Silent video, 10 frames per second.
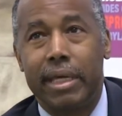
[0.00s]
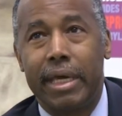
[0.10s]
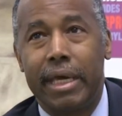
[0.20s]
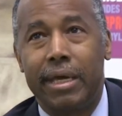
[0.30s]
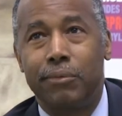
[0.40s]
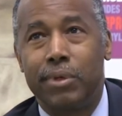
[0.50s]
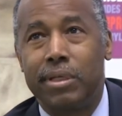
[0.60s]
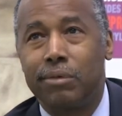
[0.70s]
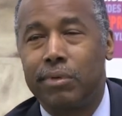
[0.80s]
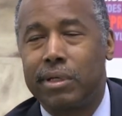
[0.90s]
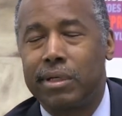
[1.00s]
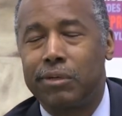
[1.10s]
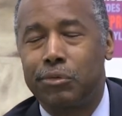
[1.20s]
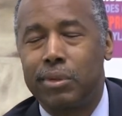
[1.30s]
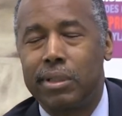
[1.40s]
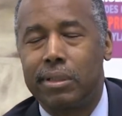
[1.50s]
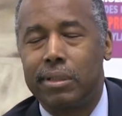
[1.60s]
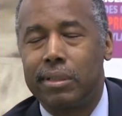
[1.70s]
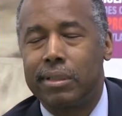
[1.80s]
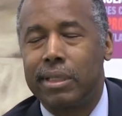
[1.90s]
and we live in a country
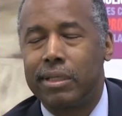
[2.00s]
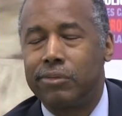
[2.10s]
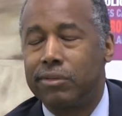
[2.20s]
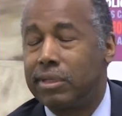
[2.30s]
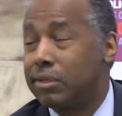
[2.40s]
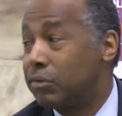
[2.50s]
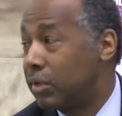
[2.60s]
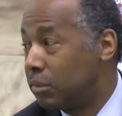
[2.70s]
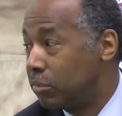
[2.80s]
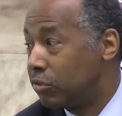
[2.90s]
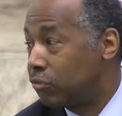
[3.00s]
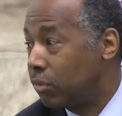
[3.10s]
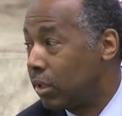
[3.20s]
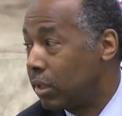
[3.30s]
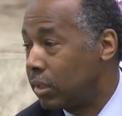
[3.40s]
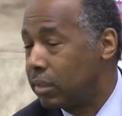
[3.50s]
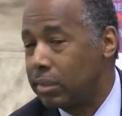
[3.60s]
that is incredibly strong.